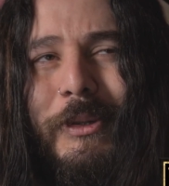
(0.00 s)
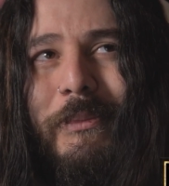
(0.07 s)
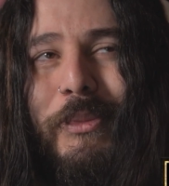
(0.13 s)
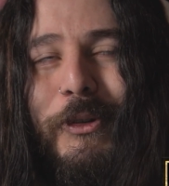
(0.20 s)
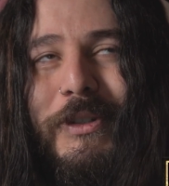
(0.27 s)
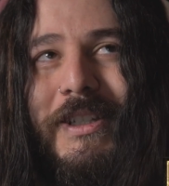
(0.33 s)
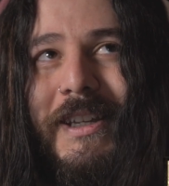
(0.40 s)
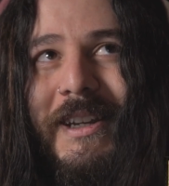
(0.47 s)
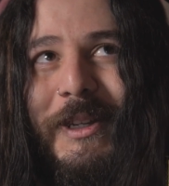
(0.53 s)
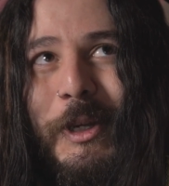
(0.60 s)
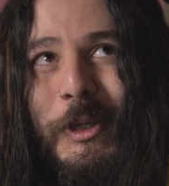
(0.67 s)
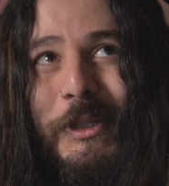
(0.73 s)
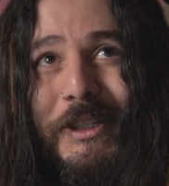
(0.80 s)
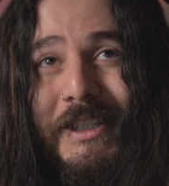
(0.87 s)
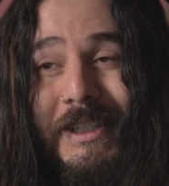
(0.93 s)
Pulsating
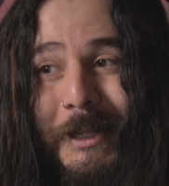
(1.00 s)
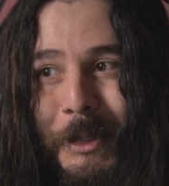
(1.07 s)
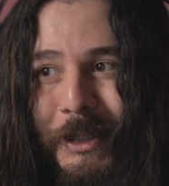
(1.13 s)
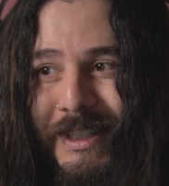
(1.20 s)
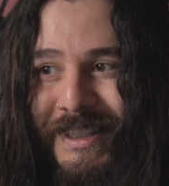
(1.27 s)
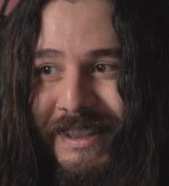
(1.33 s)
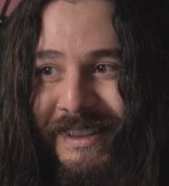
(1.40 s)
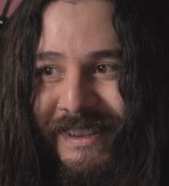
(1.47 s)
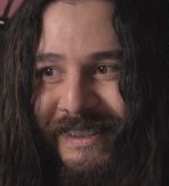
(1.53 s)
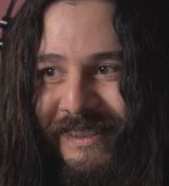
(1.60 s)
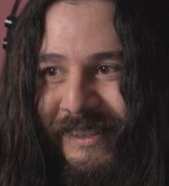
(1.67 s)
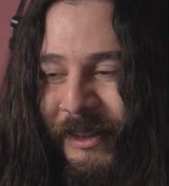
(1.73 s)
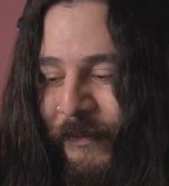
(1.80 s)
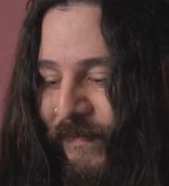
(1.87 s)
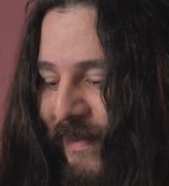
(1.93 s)
synths.
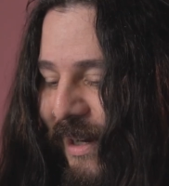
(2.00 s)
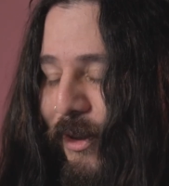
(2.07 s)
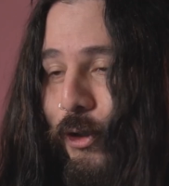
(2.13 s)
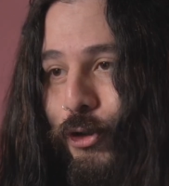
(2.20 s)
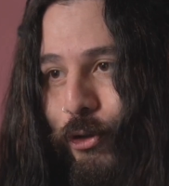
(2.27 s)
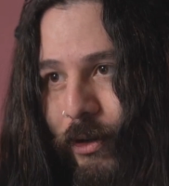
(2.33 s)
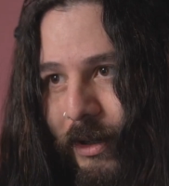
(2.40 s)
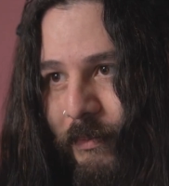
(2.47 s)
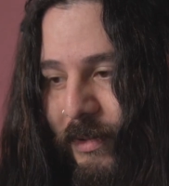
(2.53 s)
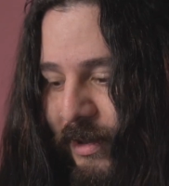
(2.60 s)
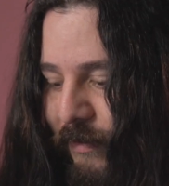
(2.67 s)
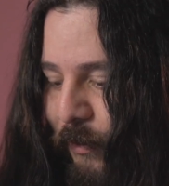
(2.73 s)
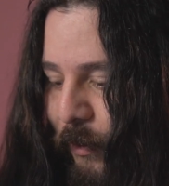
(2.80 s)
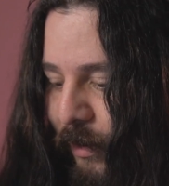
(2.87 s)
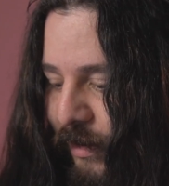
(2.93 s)
And the drums,
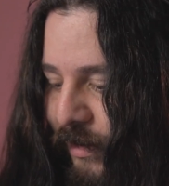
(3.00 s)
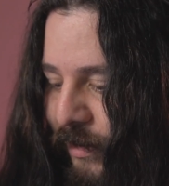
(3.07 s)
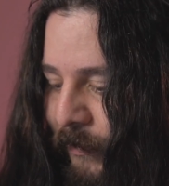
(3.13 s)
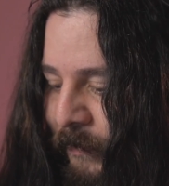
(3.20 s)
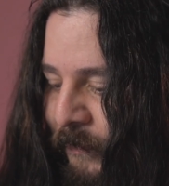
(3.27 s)
of course.